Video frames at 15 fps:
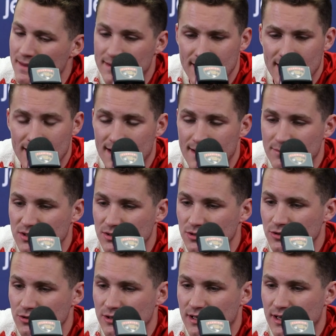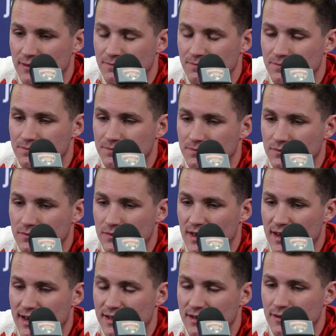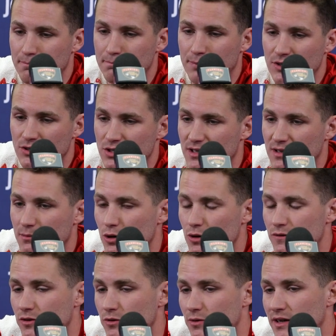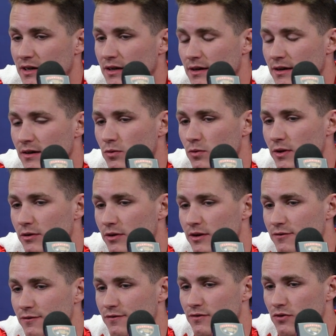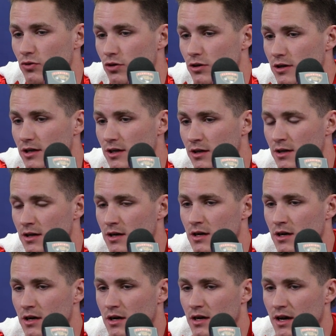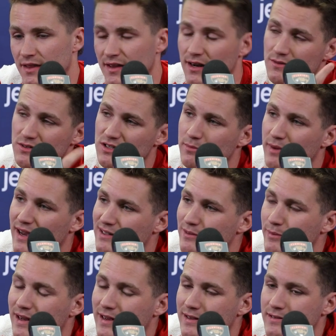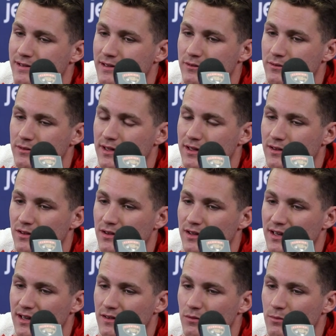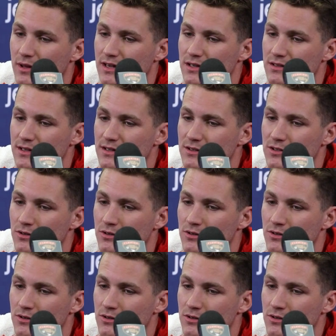Yeah, absolutely. I had a bunch of them over when we were in Florida, and then obviously back-to-back, didn't get to see any of them last night.